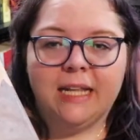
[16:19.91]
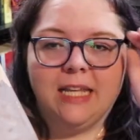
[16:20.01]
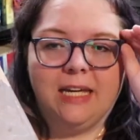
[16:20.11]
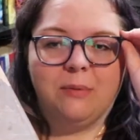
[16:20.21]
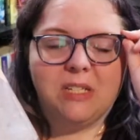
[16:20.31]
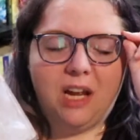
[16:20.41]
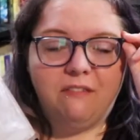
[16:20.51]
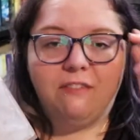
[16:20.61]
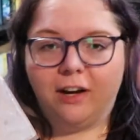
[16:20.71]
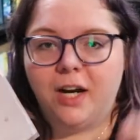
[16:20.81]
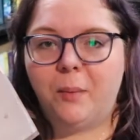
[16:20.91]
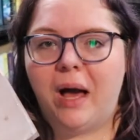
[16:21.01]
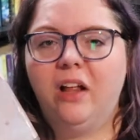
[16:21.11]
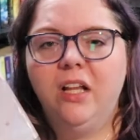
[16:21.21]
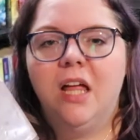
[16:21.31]
I think it was done very
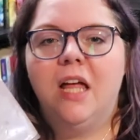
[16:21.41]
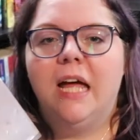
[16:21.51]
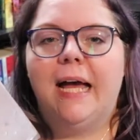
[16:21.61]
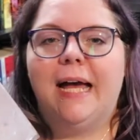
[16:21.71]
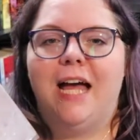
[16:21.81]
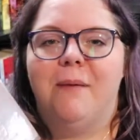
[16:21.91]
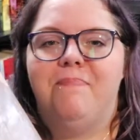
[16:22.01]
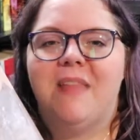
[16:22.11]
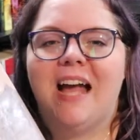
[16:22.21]
well. Um,